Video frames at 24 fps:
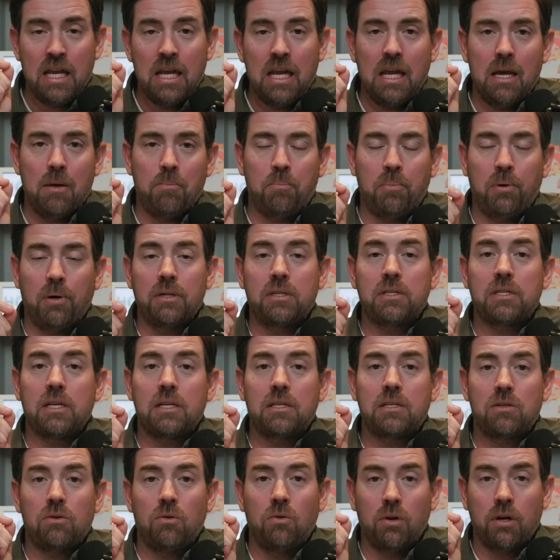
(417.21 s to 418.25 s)
it puts
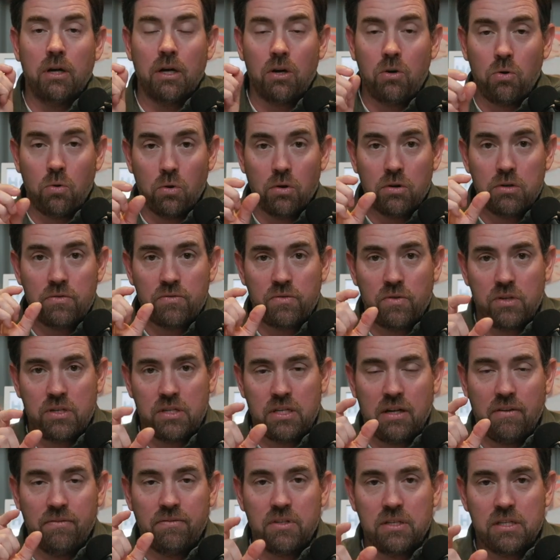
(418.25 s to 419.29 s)
us on a course for
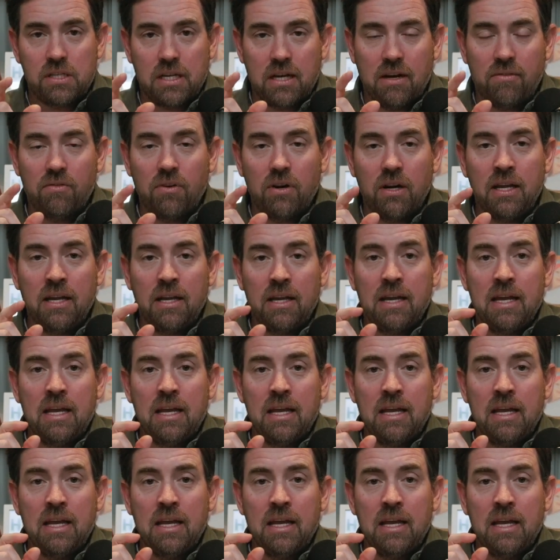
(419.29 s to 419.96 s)
self-discovery.